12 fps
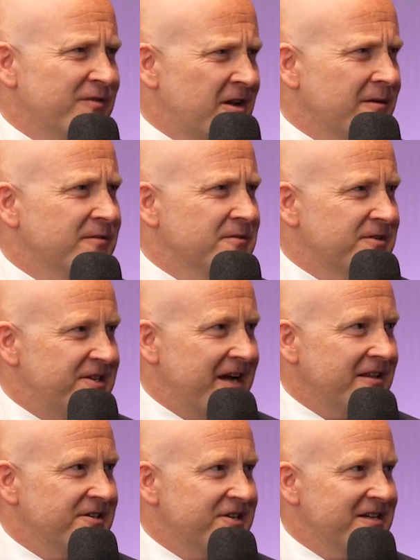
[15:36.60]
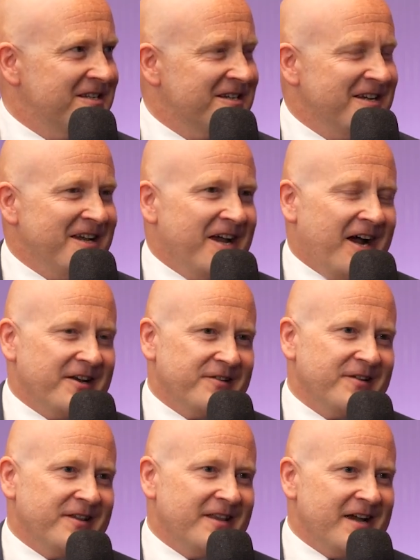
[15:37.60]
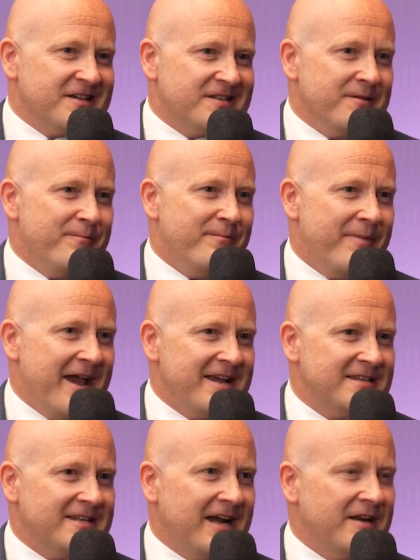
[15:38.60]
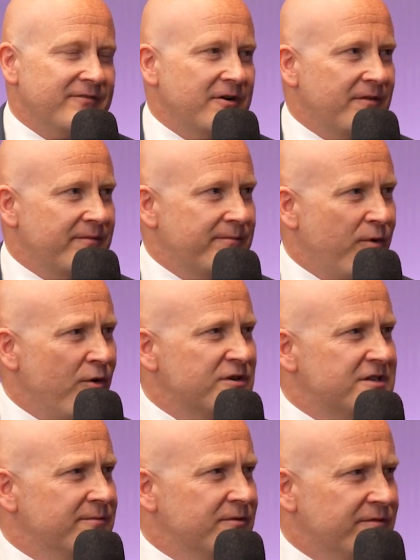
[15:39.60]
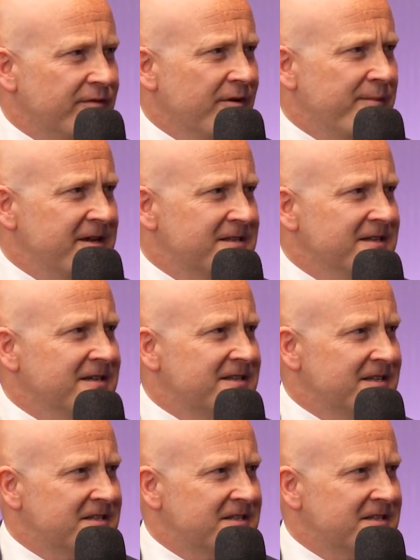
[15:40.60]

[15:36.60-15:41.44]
overcoming those challenges. And I think that's the best advert possible for a business,